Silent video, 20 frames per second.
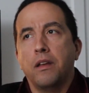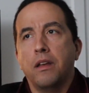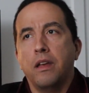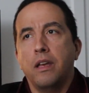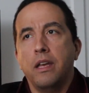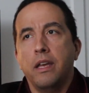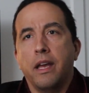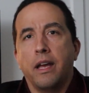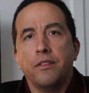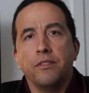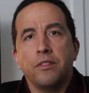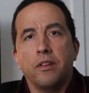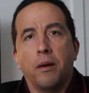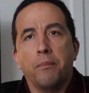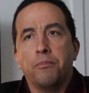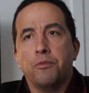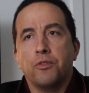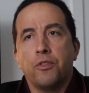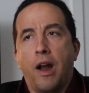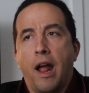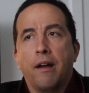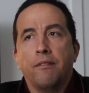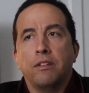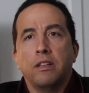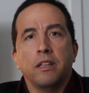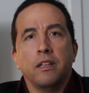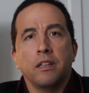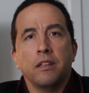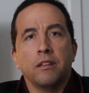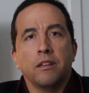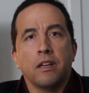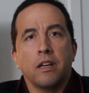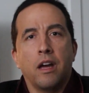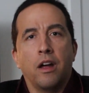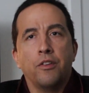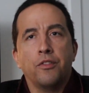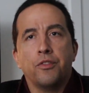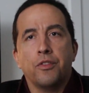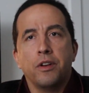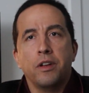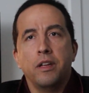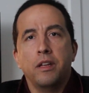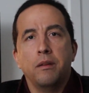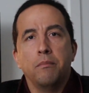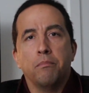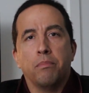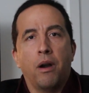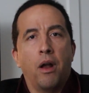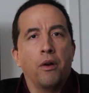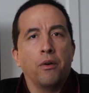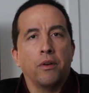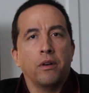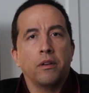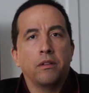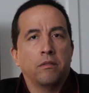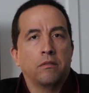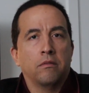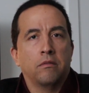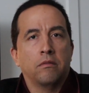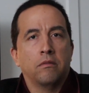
he ends up traveling the country broke.